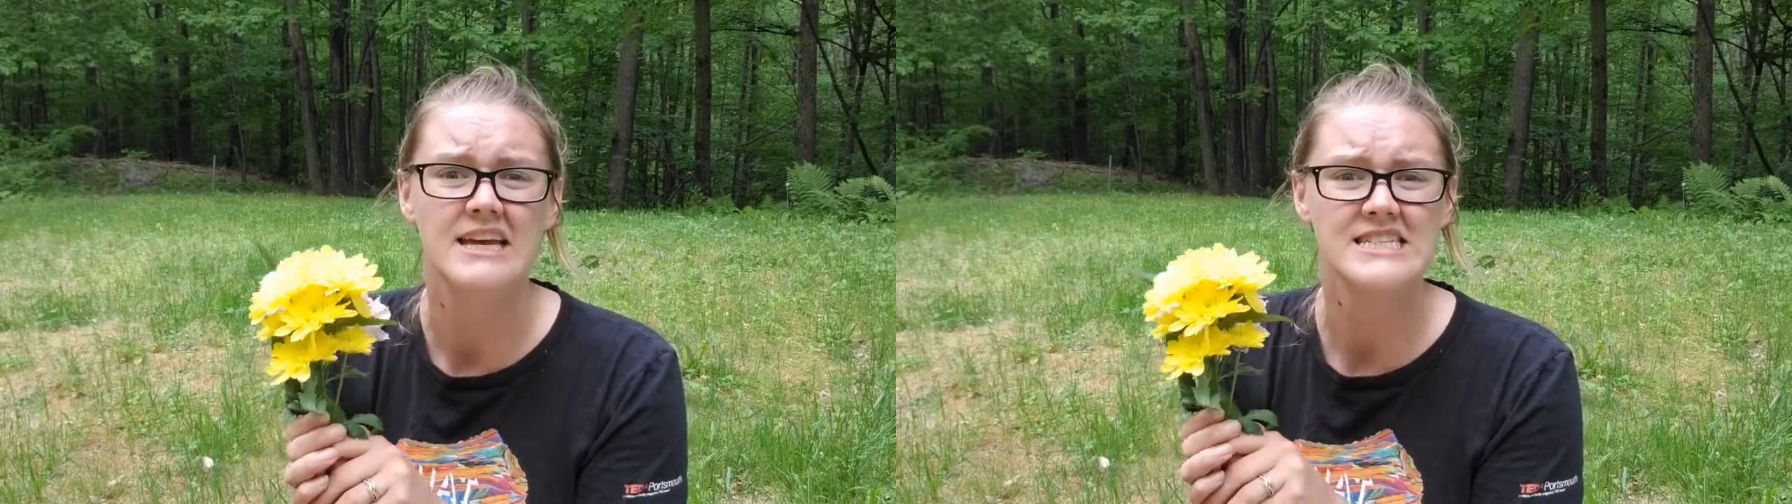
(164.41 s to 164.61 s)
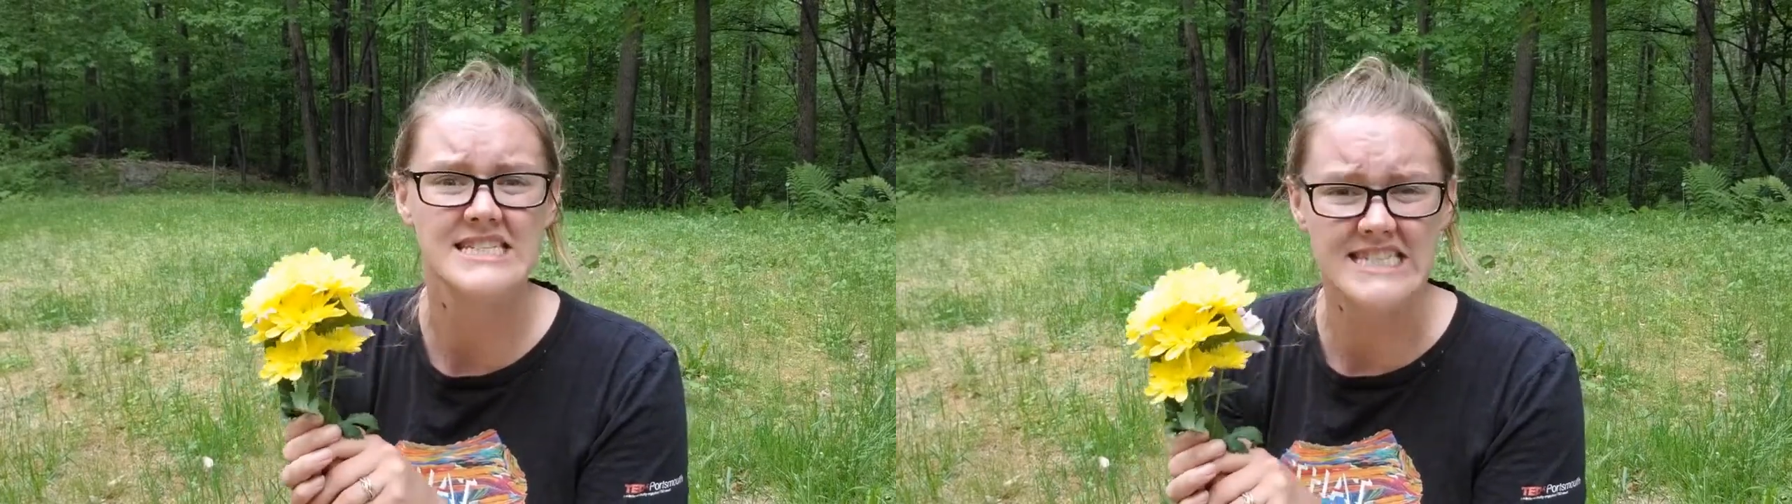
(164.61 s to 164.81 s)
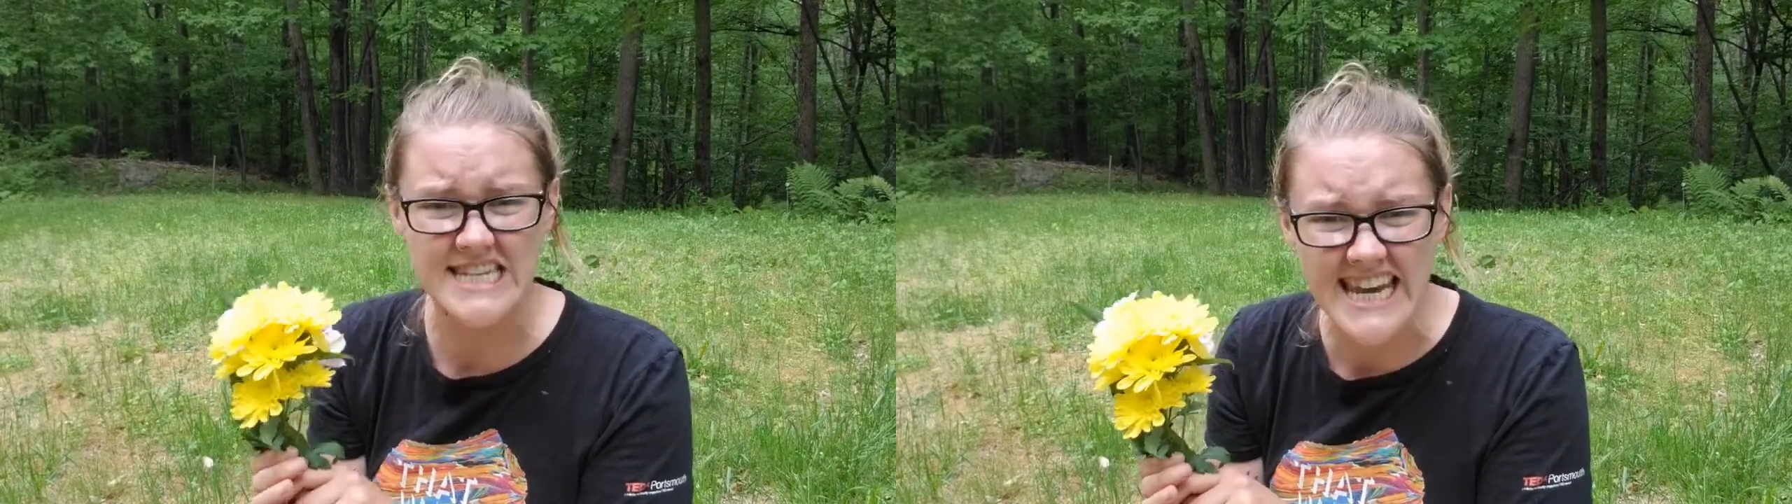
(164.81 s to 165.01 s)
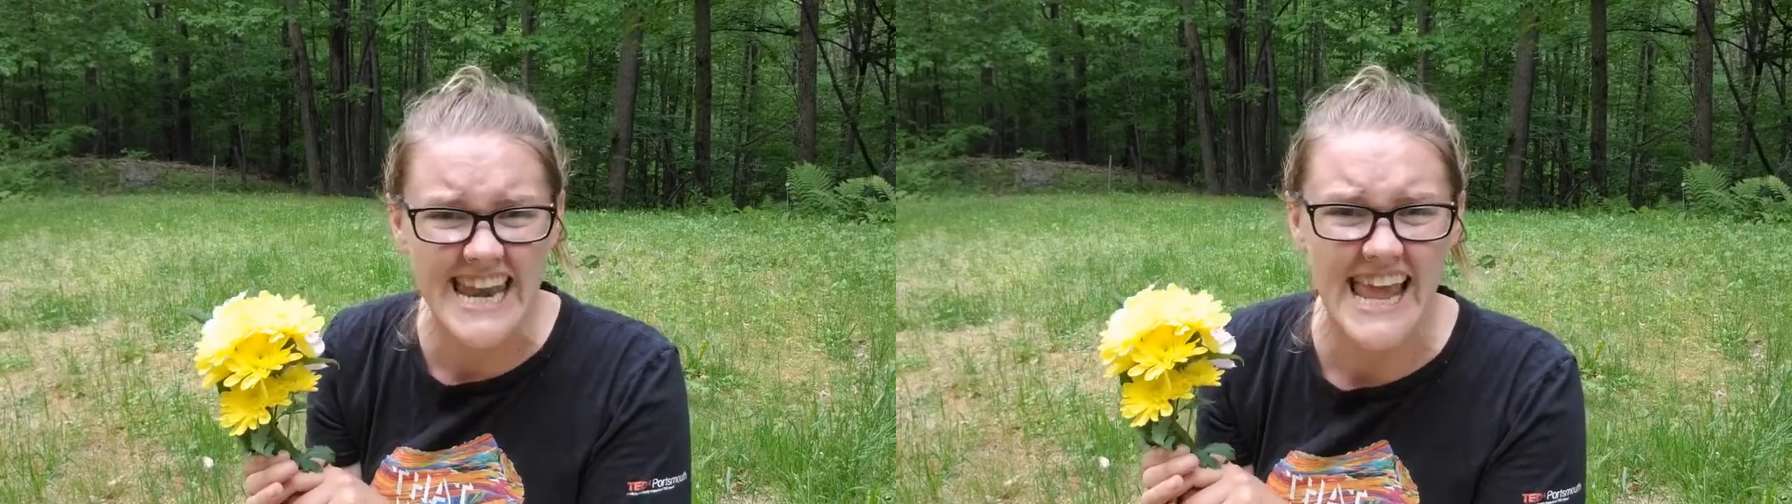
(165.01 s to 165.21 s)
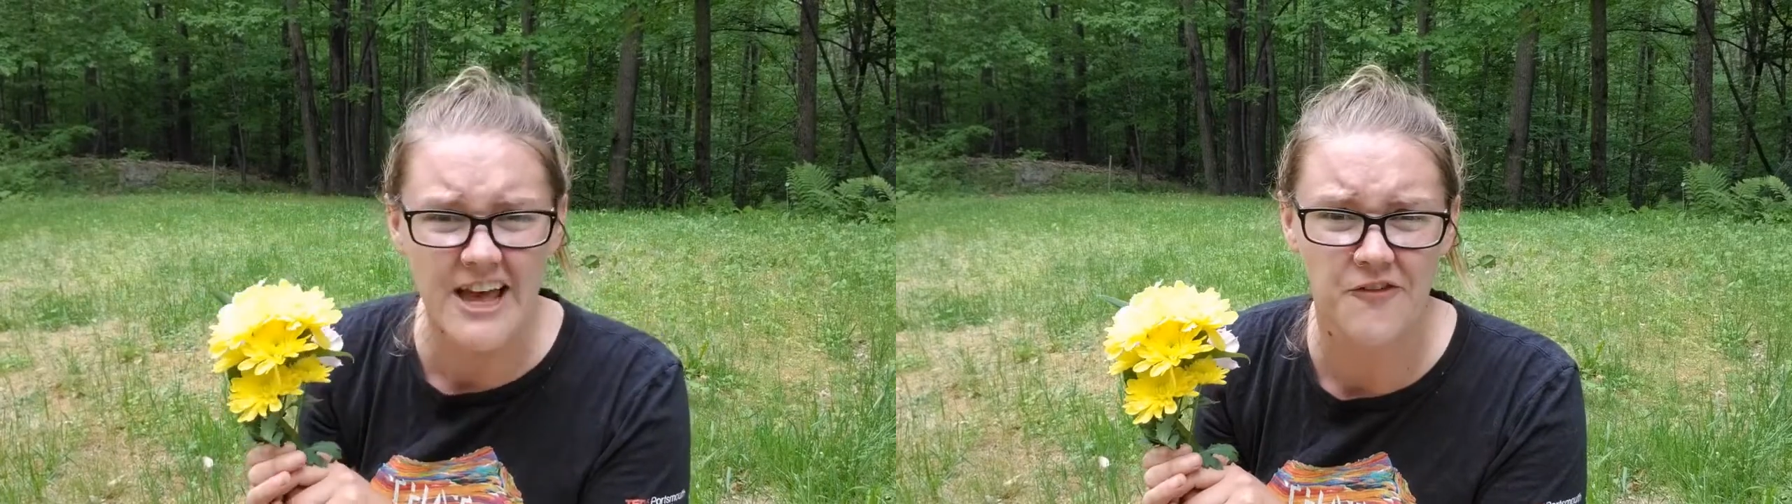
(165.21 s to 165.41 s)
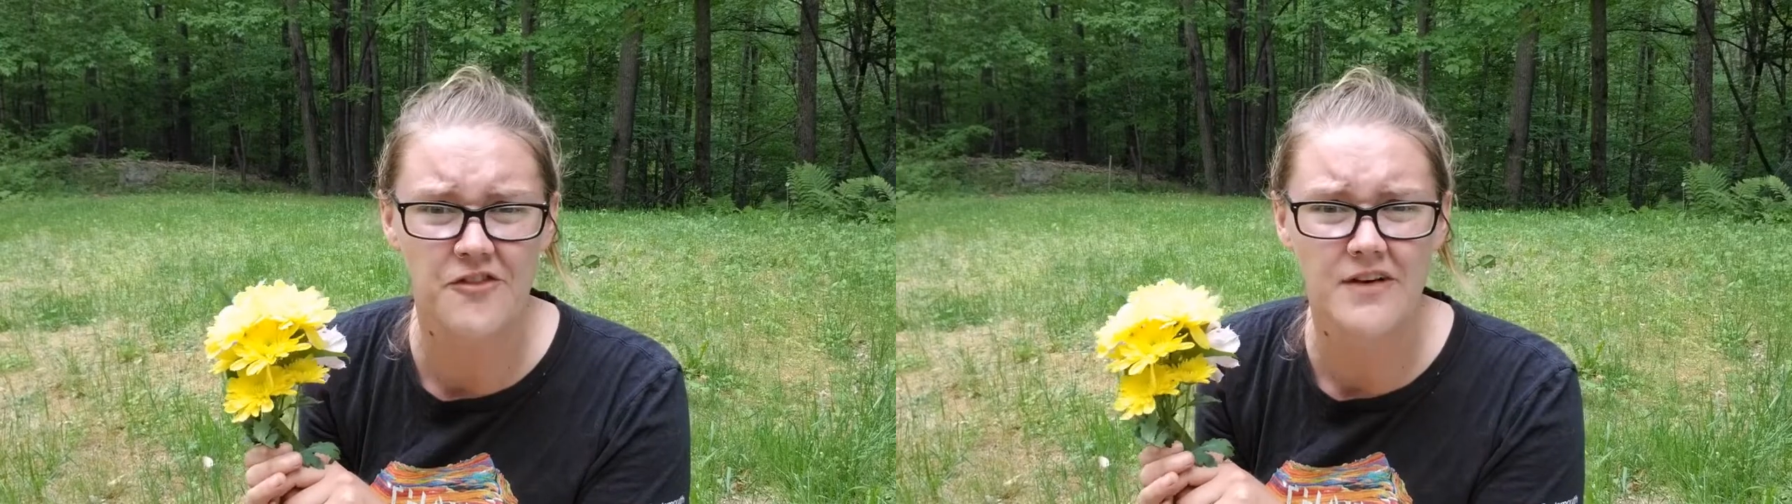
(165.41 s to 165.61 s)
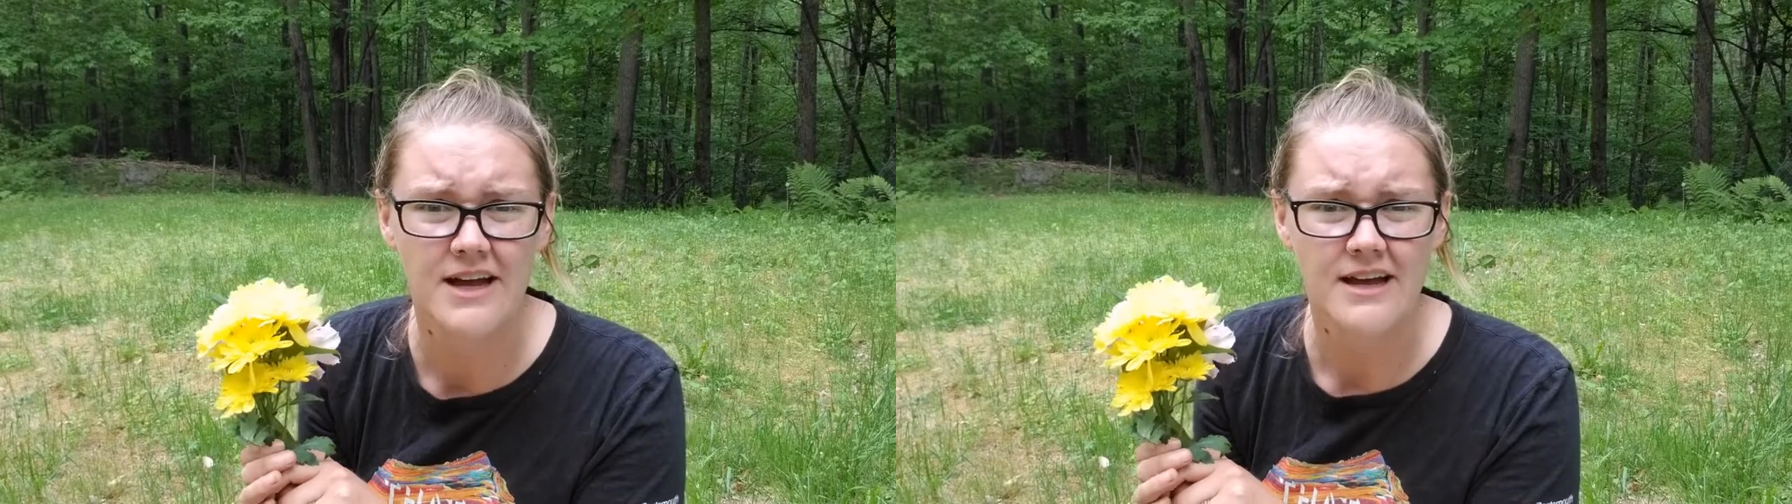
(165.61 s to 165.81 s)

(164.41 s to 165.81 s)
sniff.